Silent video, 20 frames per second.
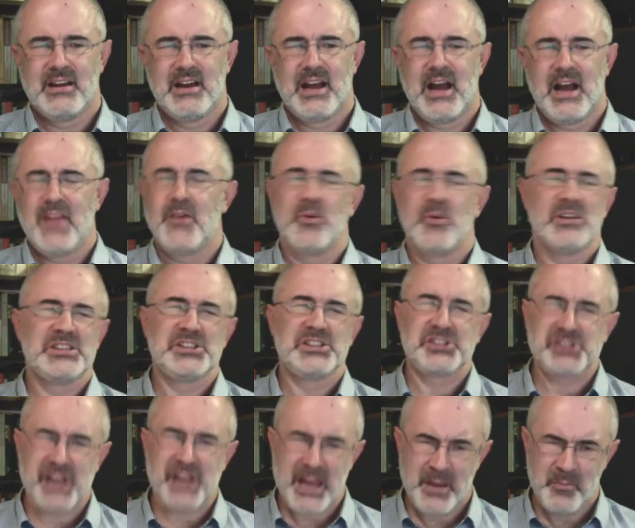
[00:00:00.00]
There were
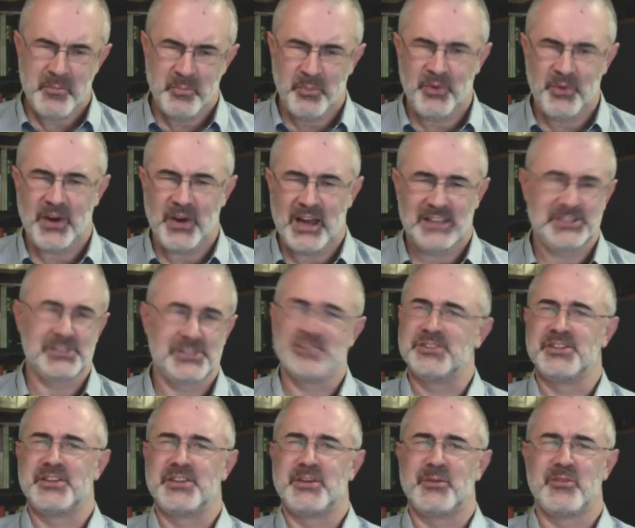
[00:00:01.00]
shame pressures
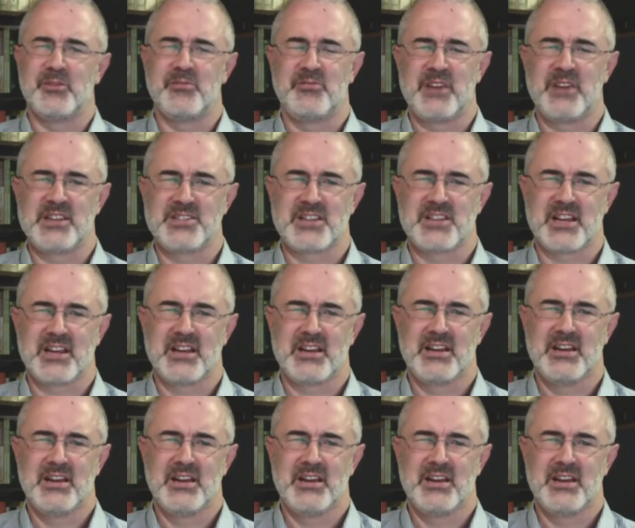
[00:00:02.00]
that they were facing.